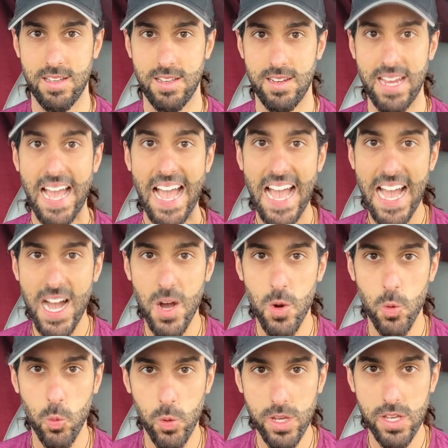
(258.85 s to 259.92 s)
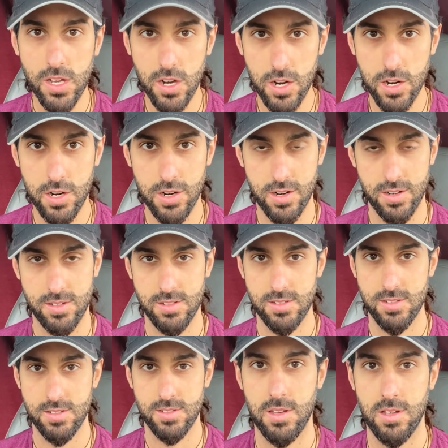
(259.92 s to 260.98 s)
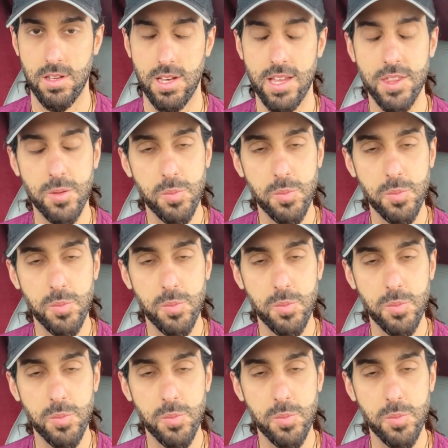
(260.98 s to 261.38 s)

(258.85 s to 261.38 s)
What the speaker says: and how we are and